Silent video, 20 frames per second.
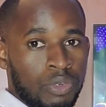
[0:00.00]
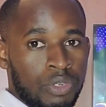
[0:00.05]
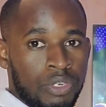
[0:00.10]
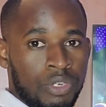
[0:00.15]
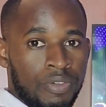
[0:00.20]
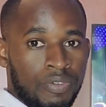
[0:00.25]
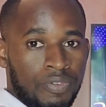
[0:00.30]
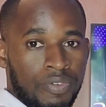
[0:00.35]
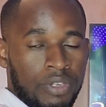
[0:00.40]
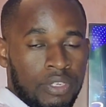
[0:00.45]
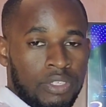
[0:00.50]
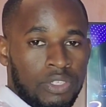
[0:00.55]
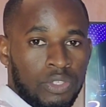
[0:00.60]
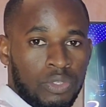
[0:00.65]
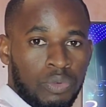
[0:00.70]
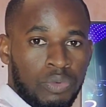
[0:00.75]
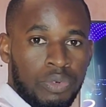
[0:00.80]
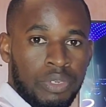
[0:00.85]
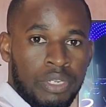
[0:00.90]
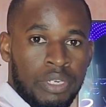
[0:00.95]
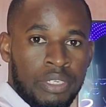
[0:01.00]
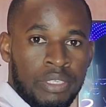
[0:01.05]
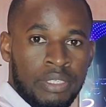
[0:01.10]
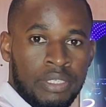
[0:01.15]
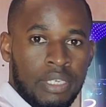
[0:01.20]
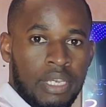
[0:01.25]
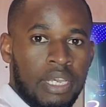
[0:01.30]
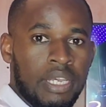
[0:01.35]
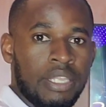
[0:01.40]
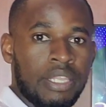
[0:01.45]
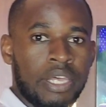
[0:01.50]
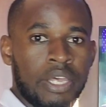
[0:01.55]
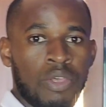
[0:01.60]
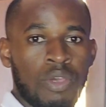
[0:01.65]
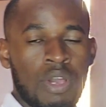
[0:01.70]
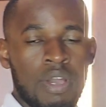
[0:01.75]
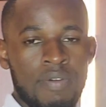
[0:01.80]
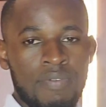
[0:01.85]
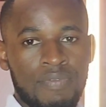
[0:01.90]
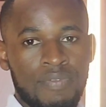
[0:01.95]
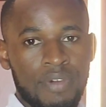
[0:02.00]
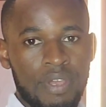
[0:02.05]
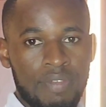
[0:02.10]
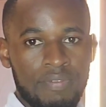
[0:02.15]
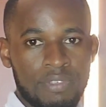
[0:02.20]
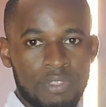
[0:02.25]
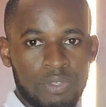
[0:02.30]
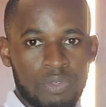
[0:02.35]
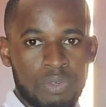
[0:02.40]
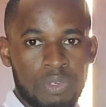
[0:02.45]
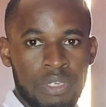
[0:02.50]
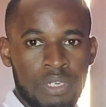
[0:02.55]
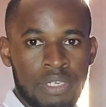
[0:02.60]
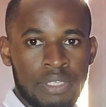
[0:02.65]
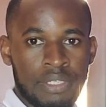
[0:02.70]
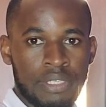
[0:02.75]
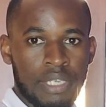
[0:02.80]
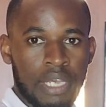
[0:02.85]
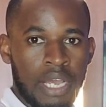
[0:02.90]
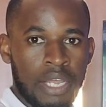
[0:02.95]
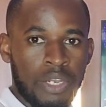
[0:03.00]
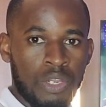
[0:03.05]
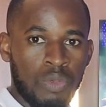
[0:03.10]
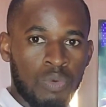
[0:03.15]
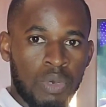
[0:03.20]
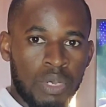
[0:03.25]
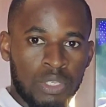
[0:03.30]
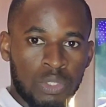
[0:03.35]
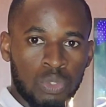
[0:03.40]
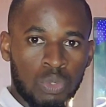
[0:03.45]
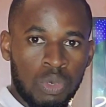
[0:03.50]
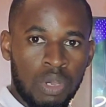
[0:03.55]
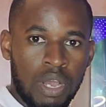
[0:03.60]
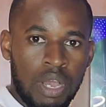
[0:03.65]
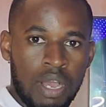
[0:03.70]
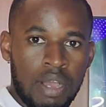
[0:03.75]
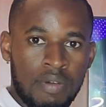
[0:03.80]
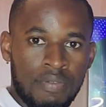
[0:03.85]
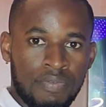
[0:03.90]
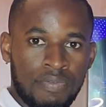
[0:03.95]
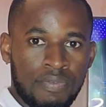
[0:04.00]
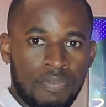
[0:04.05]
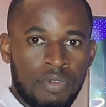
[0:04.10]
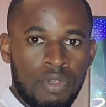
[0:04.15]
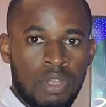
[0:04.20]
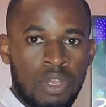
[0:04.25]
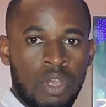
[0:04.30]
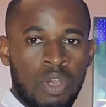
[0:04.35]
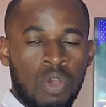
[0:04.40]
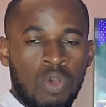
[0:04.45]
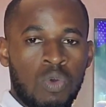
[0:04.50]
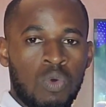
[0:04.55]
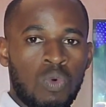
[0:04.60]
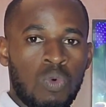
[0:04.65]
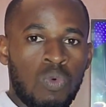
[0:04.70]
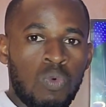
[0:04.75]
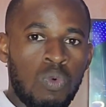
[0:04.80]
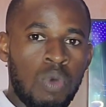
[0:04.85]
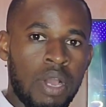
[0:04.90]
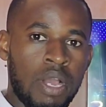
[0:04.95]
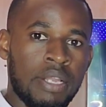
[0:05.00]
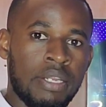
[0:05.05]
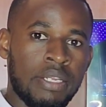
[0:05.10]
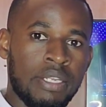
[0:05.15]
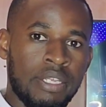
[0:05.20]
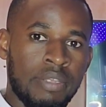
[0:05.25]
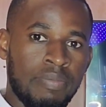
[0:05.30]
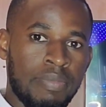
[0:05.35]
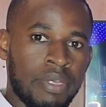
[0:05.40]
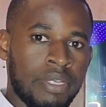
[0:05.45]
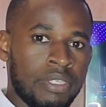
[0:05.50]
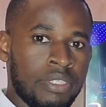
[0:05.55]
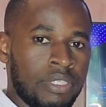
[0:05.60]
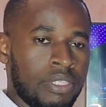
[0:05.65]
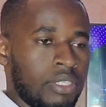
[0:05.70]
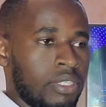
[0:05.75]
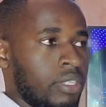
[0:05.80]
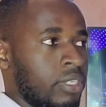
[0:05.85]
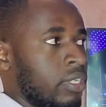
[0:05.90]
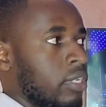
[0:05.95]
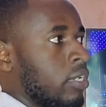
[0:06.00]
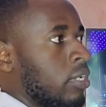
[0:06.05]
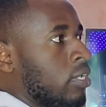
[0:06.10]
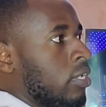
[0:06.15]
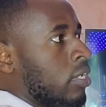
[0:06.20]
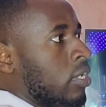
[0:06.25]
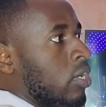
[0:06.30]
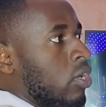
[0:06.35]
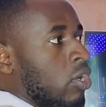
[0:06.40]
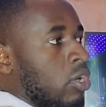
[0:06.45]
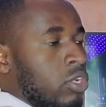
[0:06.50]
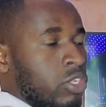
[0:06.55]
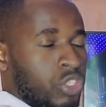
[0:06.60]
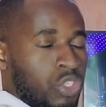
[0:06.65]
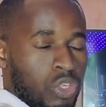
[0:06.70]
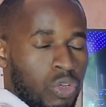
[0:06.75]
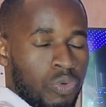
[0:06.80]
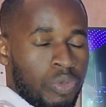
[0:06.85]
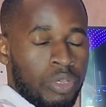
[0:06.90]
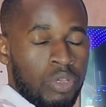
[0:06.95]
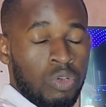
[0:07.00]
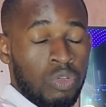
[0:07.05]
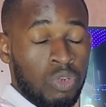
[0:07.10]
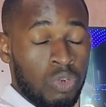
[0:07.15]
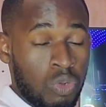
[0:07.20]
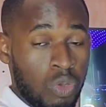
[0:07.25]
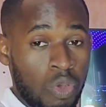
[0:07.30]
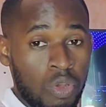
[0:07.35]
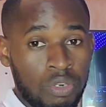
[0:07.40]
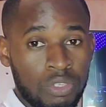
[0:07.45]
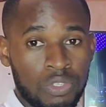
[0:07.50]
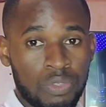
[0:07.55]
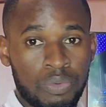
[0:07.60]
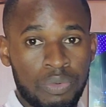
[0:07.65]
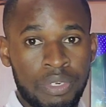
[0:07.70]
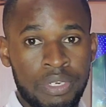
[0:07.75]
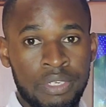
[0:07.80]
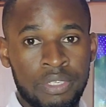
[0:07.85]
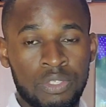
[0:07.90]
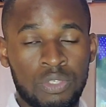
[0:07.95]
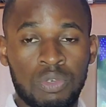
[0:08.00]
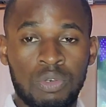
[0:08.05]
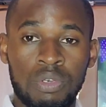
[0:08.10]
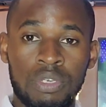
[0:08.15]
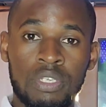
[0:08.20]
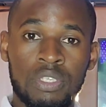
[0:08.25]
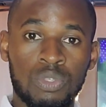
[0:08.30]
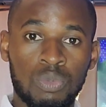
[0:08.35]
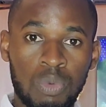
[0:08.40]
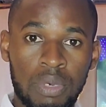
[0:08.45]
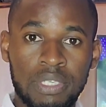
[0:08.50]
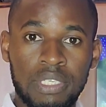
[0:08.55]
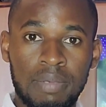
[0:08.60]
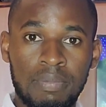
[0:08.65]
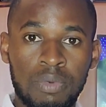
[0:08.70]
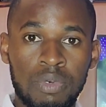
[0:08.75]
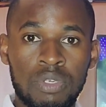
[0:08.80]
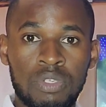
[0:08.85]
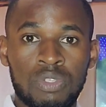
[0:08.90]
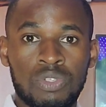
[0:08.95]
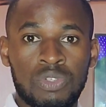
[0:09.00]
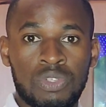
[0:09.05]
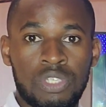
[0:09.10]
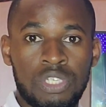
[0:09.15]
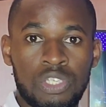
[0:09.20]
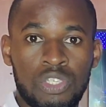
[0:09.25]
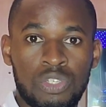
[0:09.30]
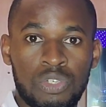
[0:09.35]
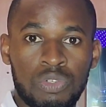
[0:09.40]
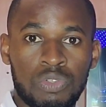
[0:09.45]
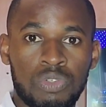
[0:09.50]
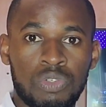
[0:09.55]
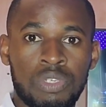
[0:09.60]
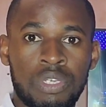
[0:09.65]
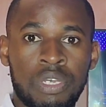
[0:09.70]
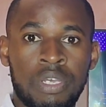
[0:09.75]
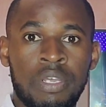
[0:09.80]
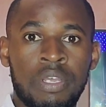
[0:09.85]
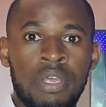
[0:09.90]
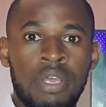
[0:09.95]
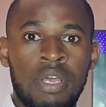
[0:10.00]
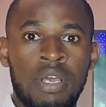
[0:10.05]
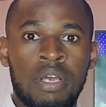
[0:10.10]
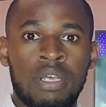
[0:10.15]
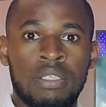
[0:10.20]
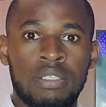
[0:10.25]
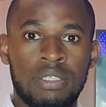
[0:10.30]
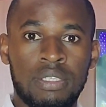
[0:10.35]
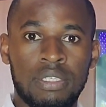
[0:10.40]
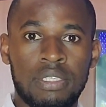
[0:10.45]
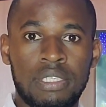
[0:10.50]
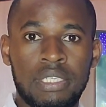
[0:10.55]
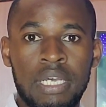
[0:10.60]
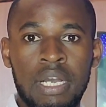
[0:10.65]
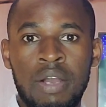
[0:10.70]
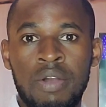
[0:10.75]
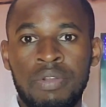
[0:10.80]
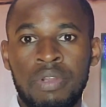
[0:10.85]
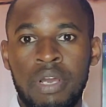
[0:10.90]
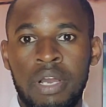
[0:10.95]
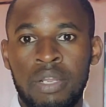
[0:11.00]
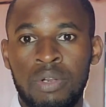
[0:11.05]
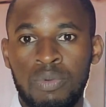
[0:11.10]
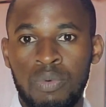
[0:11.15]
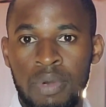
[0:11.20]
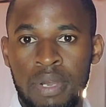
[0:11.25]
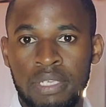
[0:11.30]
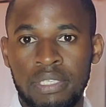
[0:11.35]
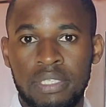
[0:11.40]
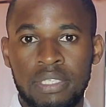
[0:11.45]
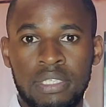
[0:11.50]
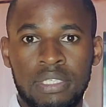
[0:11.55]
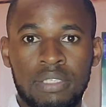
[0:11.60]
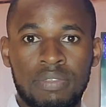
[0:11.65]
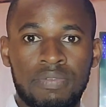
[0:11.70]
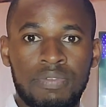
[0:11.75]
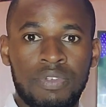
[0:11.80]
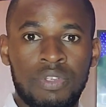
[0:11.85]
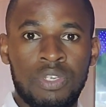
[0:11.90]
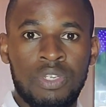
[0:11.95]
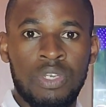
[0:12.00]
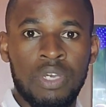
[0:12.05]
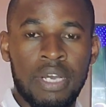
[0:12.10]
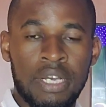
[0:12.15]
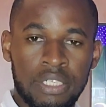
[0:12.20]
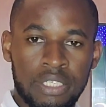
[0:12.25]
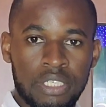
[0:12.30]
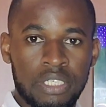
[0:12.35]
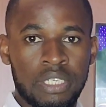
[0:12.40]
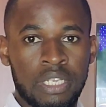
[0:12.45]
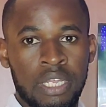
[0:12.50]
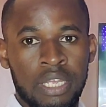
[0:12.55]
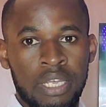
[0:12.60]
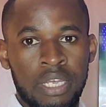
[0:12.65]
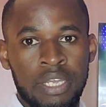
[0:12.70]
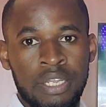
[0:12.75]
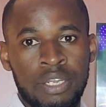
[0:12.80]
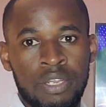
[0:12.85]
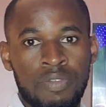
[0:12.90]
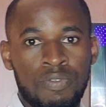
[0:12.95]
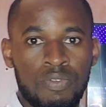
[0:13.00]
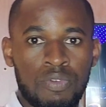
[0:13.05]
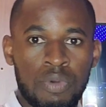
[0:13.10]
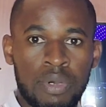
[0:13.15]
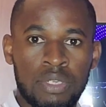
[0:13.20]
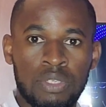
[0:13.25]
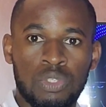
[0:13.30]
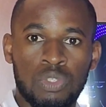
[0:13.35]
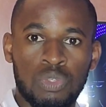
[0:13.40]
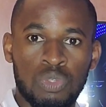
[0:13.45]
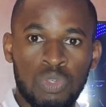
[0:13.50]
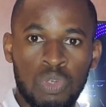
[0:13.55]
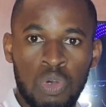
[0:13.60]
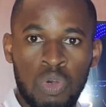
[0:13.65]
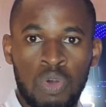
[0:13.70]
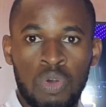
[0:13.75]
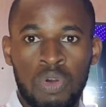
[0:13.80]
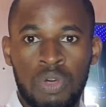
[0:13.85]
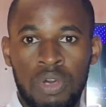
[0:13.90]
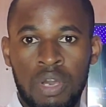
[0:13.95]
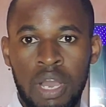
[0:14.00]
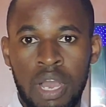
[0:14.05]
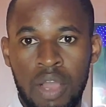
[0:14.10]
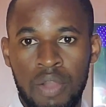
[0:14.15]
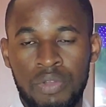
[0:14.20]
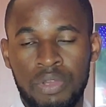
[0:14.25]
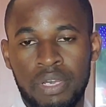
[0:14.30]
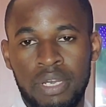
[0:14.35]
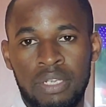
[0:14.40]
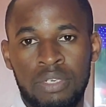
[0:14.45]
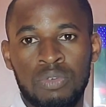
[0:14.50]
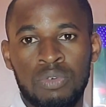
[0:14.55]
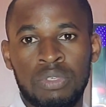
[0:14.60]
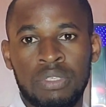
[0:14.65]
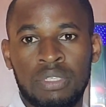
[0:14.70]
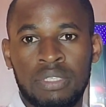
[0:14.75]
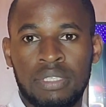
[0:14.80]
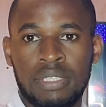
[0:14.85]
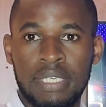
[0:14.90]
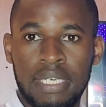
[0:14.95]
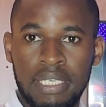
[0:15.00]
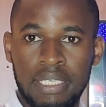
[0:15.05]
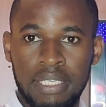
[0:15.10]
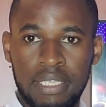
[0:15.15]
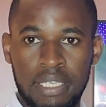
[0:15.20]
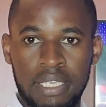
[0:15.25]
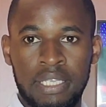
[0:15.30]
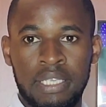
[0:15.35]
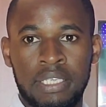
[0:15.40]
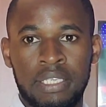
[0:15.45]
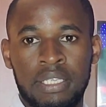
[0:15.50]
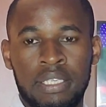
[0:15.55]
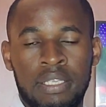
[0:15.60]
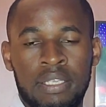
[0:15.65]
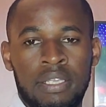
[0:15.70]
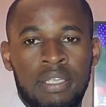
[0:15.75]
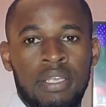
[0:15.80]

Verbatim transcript: on different screens. Either you have five screens and you want to have one image showing on all screens. So it's what I'm going to teach you today. Sit down and watch this video until the end if you want to know how you can do such thing.